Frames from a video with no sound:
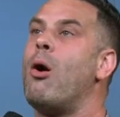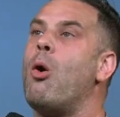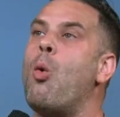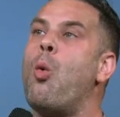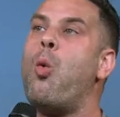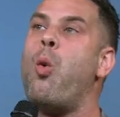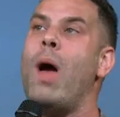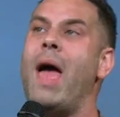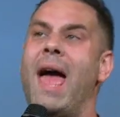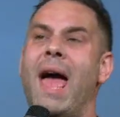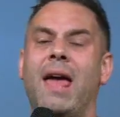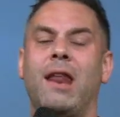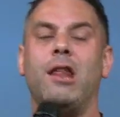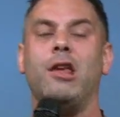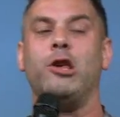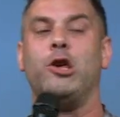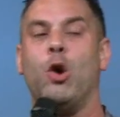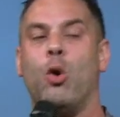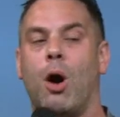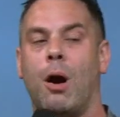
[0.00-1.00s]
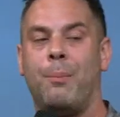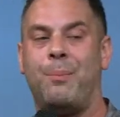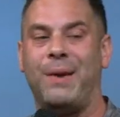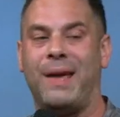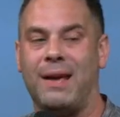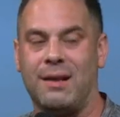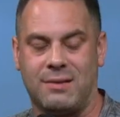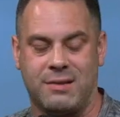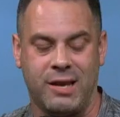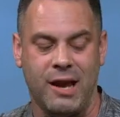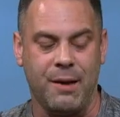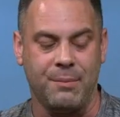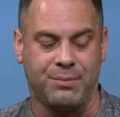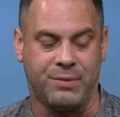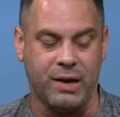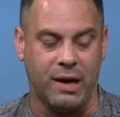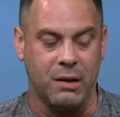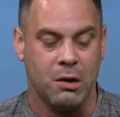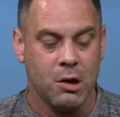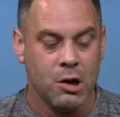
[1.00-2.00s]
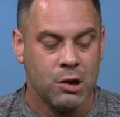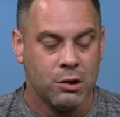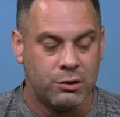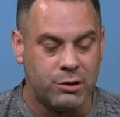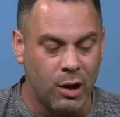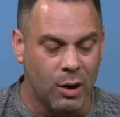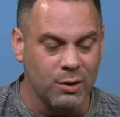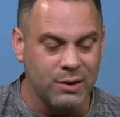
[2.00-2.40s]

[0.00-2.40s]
when you are being tempted, don't